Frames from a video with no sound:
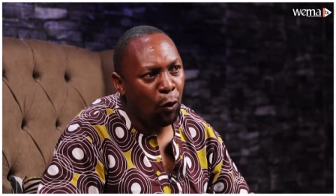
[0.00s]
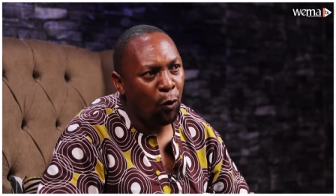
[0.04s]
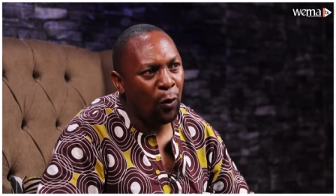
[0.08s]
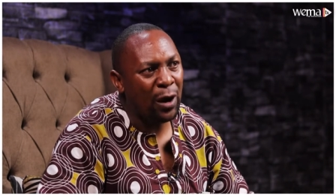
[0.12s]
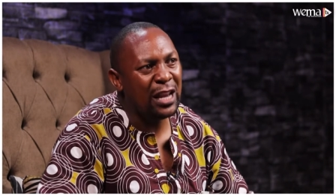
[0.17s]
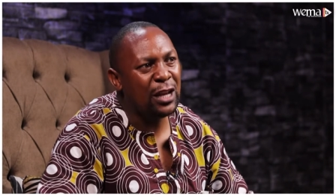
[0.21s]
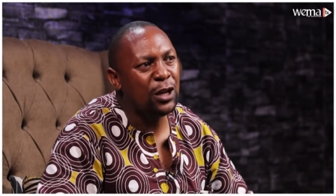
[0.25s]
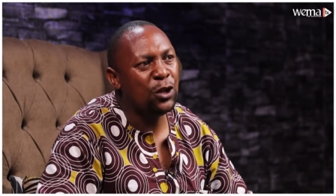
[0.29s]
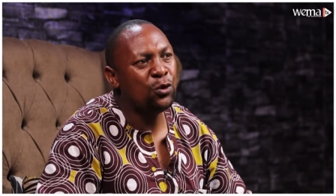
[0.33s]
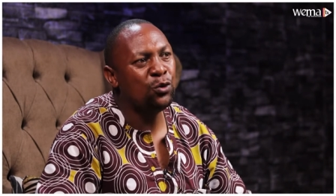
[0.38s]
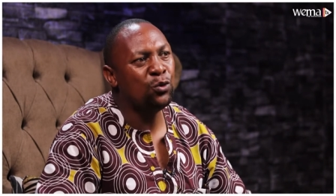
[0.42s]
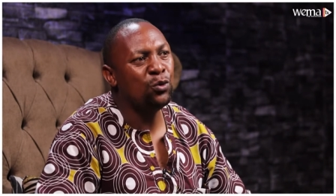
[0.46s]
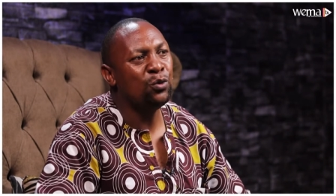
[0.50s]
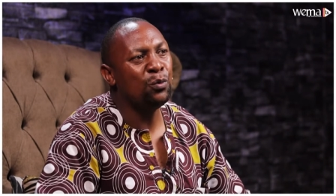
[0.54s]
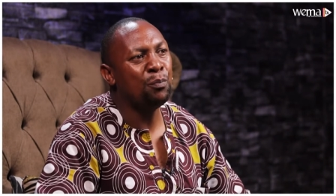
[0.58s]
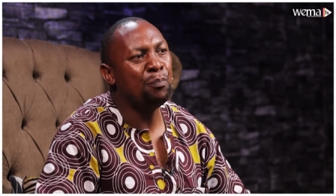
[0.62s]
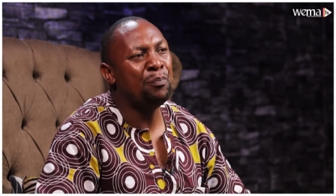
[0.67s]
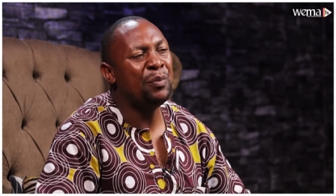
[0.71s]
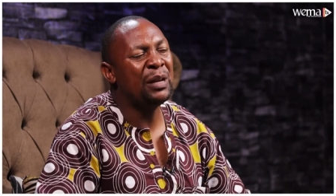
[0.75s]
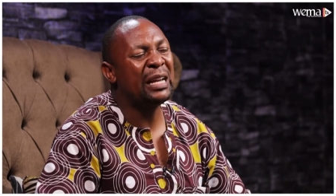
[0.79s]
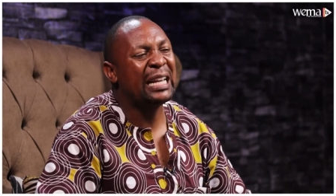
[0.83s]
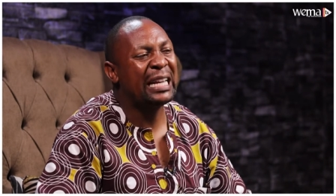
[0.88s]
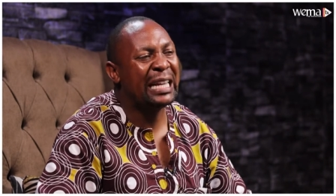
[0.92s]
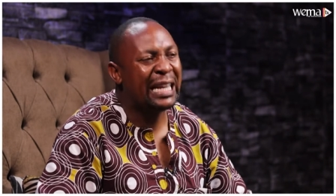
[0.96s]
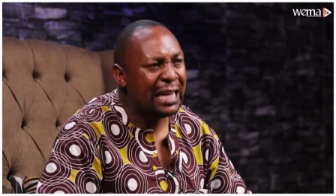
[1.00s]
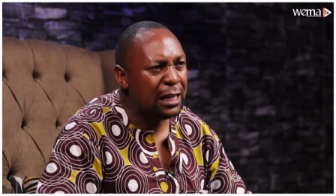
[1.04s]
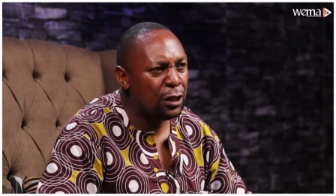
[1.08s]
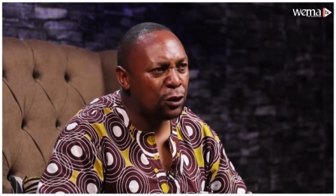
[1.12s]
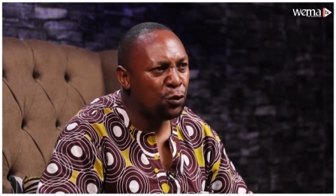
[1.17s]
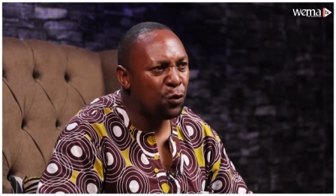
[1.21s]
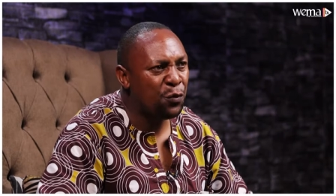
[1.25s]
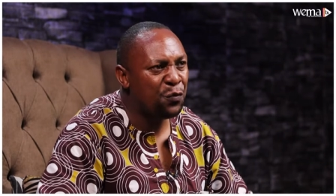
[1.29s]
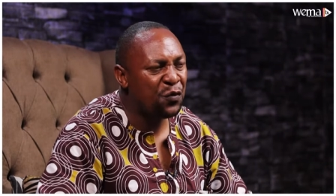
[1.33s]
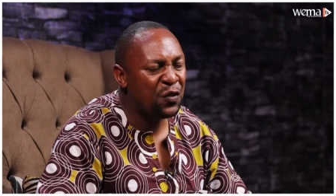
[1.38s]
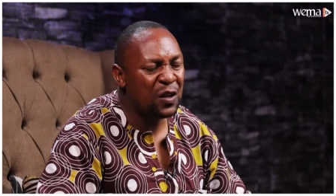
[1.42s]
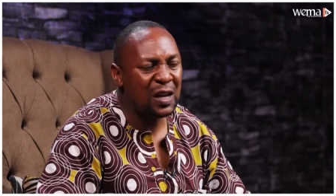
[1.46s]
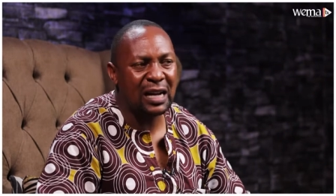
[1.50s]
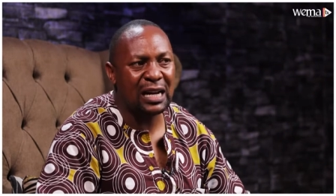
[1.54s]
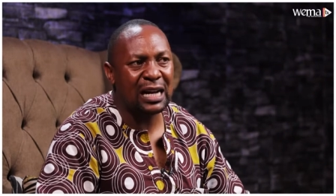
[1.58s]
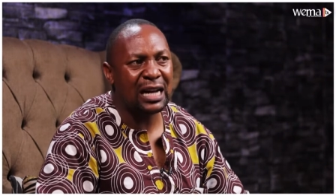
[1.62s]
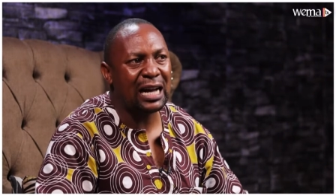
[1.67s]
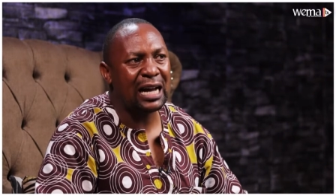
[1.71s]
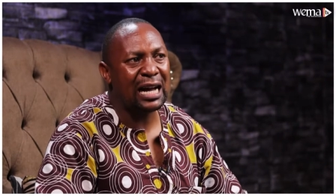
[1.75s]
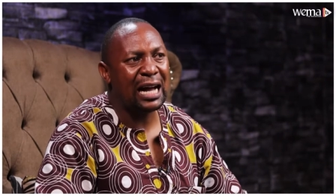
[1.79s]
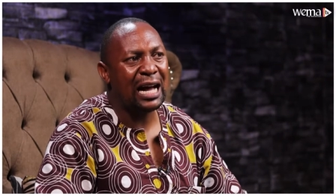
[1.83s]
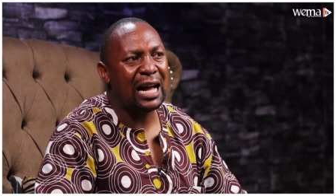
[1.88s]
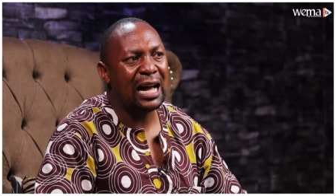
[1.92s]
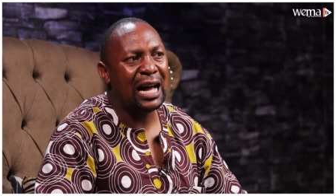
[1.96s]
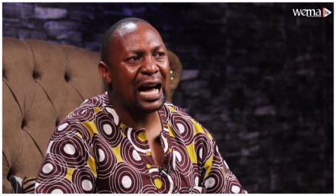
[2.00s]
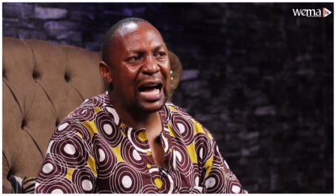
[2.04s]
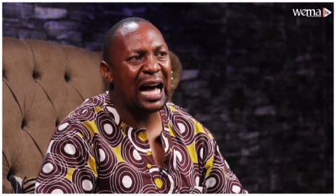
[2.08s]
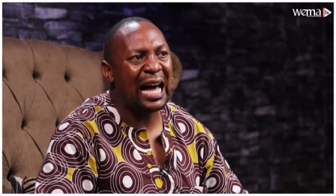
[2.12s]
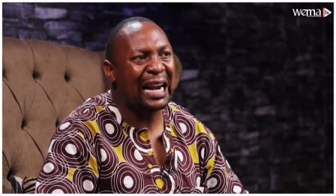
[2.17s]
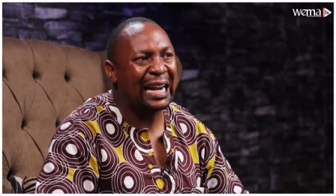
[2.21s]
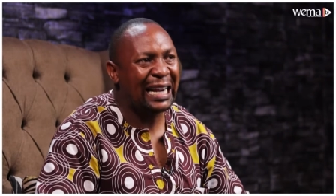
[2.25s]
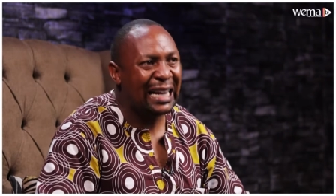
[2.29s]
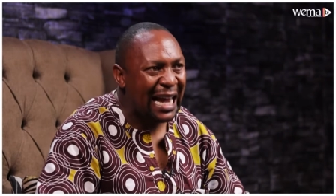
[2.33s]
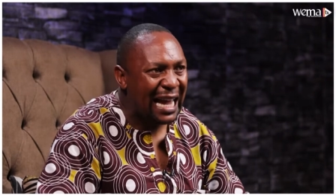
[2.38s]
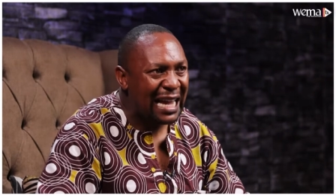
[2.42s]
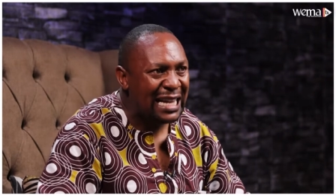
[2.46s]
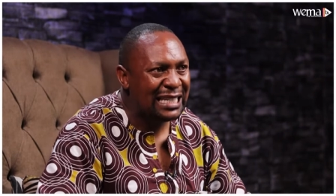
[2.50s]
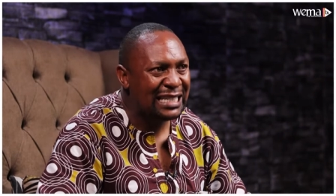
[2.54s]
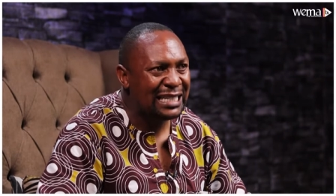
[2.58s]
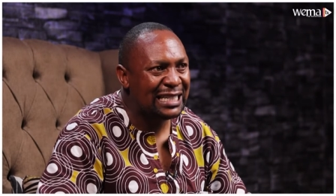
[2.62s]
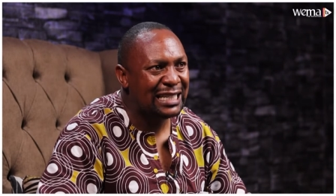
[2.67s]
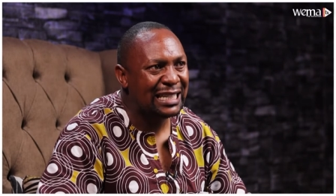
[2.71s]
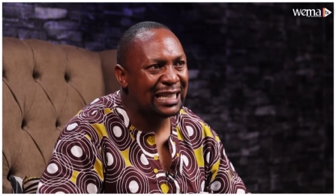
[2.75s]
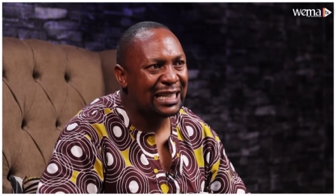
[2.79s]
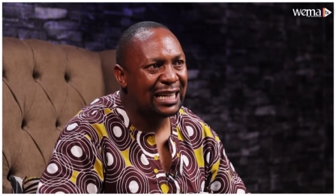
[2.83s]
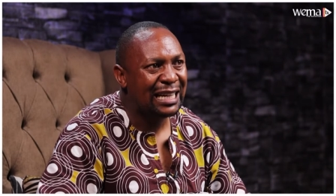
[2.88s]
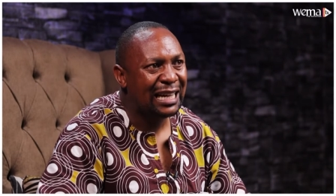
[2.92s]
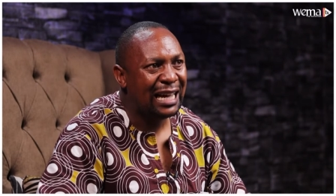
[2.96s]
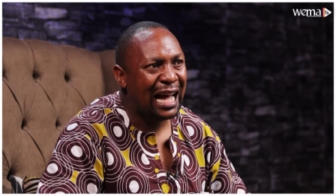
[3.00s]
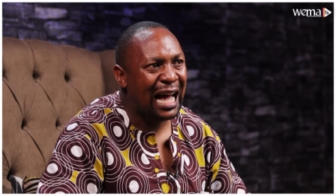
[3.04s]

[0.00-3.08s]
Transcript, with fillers: When you begin to think a right,